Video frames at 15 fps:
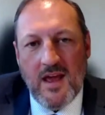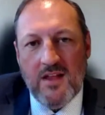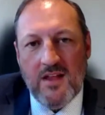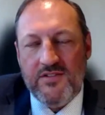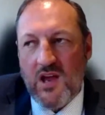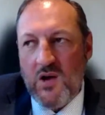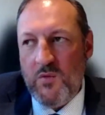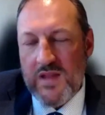And
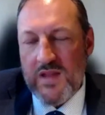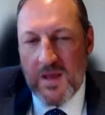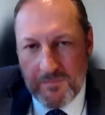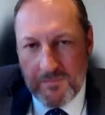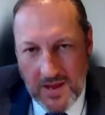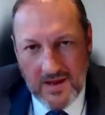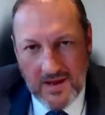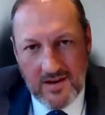so when
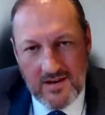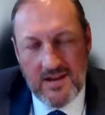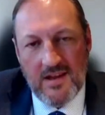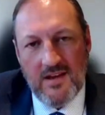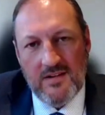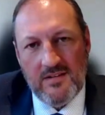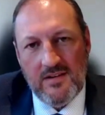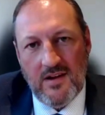that bank
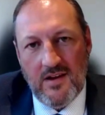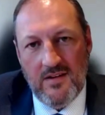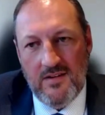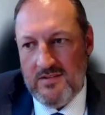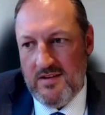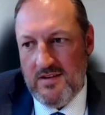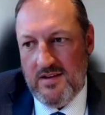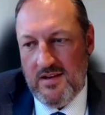account
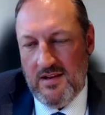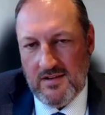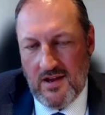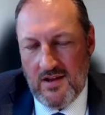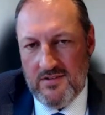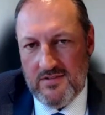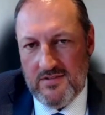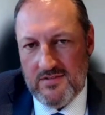goes
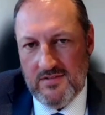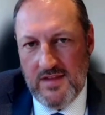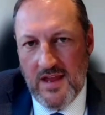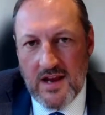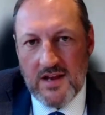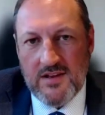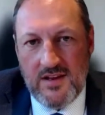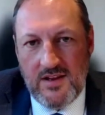
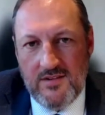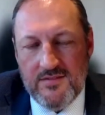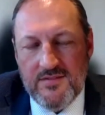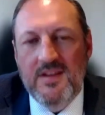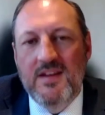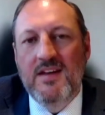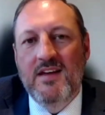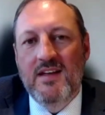
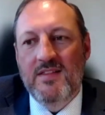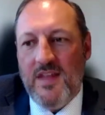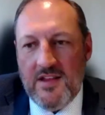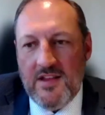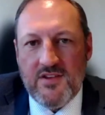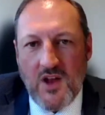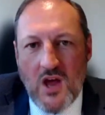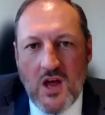negative,
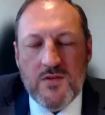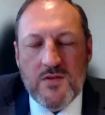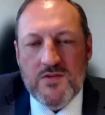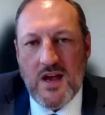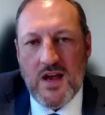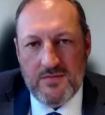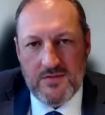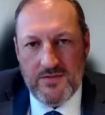that's an
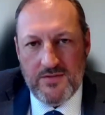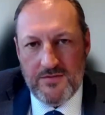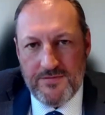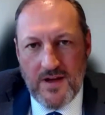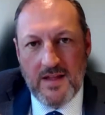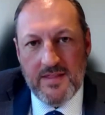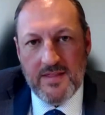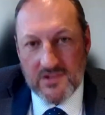overdraft of the
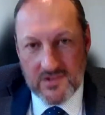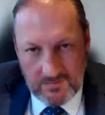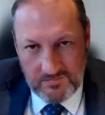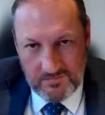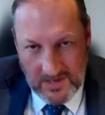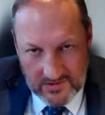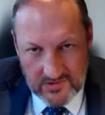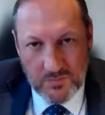fund.
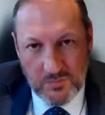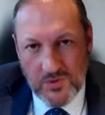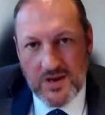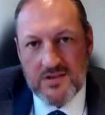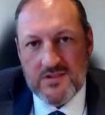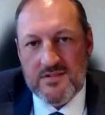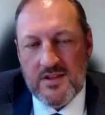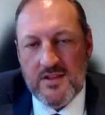That's a
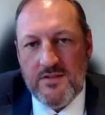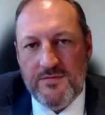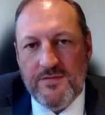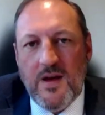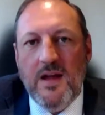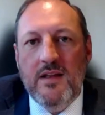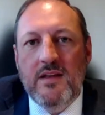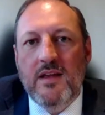breach that the
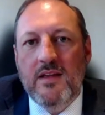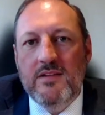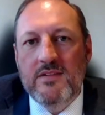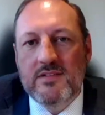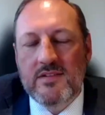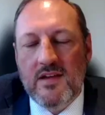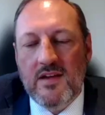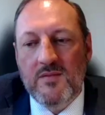fund
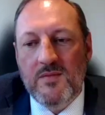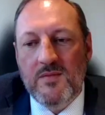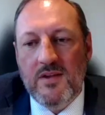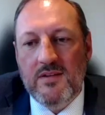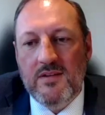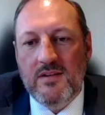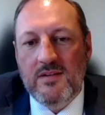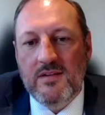has
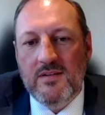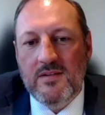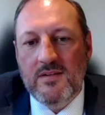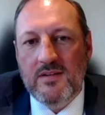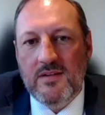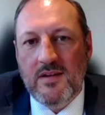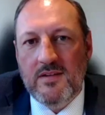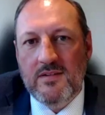
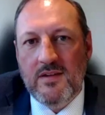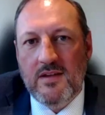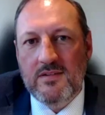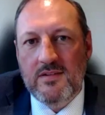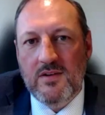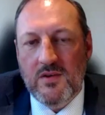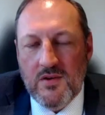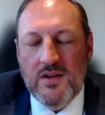
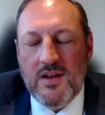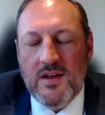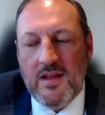incurred.